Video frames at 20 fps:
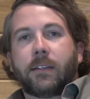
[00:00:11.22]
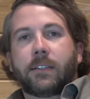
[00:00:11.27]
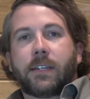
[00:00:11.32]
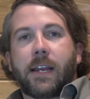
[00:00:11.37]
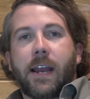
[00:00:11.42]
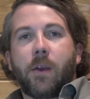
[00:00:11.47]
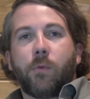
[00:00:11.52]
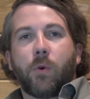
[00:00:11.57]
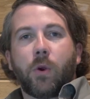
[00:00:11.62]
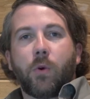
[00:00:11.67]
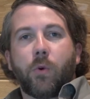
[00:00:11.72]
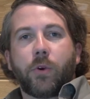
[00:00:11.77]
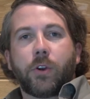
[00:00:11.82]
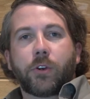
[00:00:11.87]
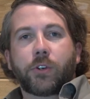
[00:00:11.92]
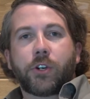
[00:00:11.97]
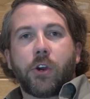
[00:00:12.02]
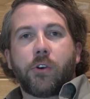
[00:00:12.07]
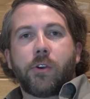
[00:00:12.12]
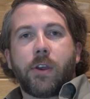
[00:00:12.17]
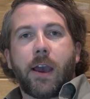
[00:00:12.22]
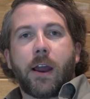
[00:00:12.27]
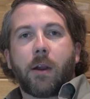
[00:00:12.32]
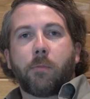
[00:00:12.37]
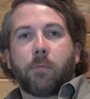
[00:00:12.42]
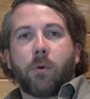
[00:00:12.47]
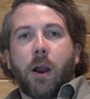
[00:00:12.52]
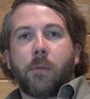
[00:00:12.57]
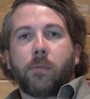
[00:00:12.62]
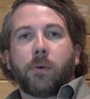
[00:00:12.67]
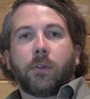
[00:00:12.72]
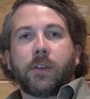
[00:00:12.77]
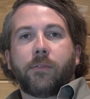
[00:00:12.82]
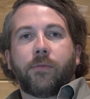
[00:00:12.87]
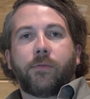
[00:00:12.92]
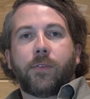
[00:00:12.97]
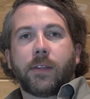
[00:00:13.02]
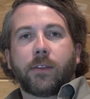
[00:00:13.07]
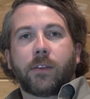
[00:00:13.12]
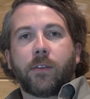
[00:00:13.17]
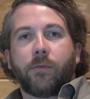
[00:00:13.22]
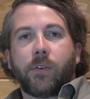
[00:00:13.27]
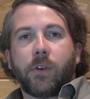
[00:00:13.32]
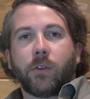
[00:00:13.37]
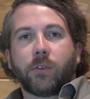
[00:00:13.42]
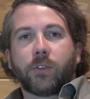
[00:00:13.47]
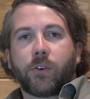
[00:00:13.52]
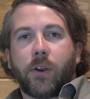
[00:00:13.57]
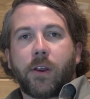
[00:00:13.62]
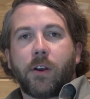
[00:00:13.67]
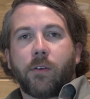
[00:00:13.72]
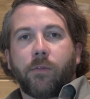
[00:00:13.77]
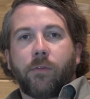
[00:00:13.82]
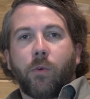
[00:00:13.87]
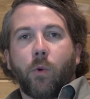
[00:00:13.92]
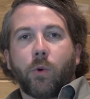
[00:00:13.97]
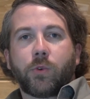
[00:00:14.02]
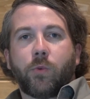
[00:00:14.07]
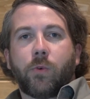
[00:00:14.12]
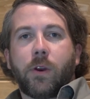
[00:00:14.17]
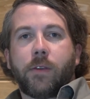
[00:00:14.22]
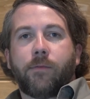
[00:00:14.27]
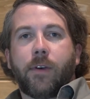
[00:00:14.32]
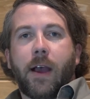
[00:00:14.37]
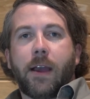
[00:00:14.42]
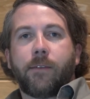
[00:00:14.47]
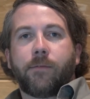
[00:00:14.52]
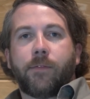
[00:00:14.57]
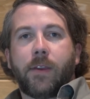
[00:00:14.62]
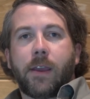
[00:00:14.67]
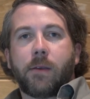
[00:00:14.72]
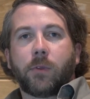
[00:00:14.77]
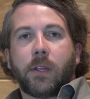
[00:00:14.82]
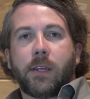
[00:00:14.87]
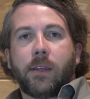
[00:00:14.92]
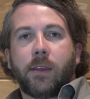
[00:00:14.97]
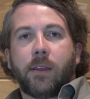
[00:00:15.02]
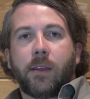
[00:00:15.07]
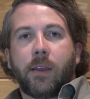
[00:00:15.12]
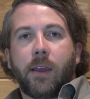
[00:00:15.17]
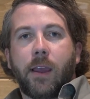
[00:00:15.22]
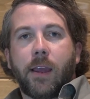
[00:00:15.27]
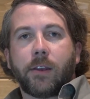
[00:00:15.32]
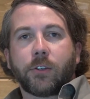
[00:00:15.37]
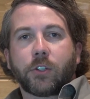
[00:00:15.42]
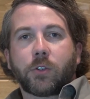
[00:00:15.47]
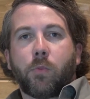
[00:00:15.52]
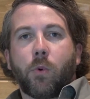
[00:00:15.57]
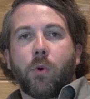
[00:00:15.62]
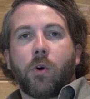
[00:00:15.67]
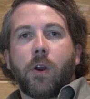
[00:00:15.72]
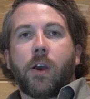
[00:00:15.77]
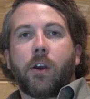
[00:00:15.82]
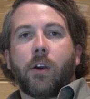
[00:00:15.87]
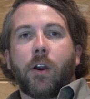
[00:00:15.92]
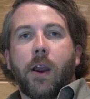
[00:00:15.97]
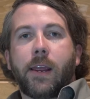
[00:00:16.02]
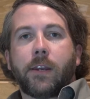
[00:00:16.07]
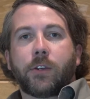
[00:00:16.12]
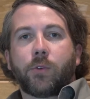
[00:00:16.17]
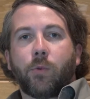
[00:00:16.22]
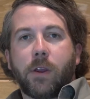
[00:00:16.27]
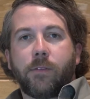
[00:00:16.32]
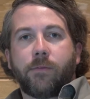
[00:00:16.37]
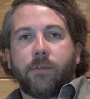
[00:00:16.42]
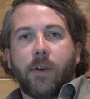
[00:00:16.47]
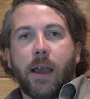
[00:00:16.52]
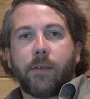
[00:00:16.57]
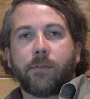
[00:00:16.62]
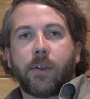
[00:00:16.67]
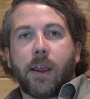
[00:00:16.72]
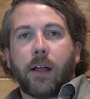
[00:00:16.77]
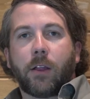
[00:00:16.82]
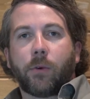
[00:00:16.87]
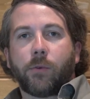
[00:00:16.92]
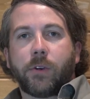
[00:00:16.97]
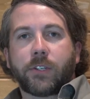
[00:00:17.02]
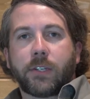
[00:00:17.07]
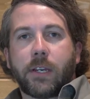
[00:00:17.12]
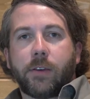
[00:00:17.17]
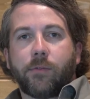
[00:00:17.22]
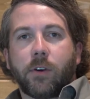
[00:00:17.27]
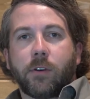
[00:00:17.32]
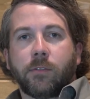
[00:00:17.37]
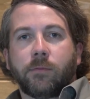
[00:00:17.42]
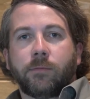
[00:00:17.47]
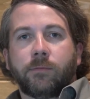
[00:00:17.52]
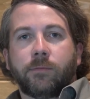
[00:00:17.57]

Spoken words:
Today we're going to show you how to properly fit the Field Trainer 425 family and Sport Hunter 825 collar receiver.